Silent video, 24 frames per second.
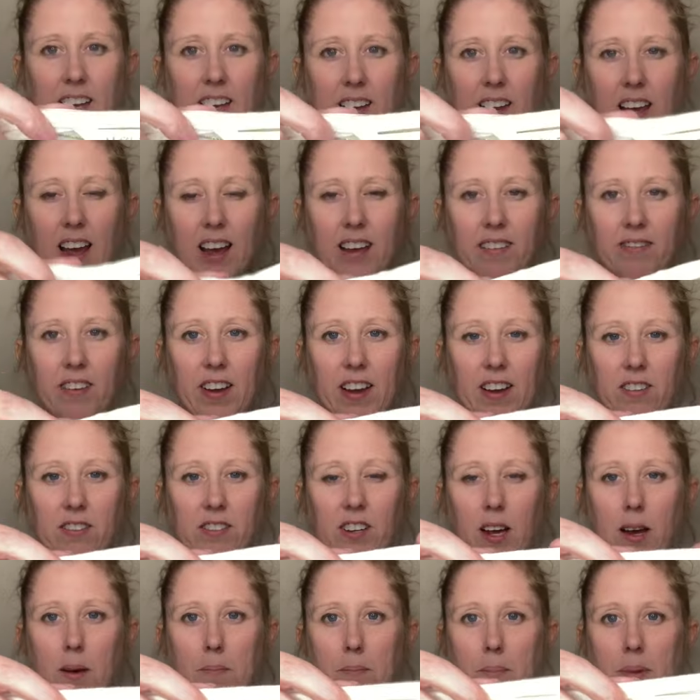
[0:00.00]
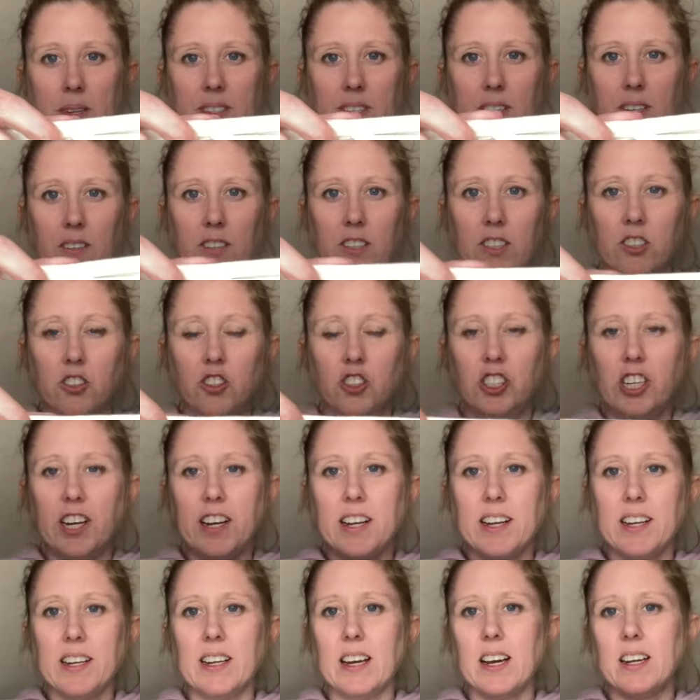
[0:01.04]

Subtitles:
And I found a Matilda chain.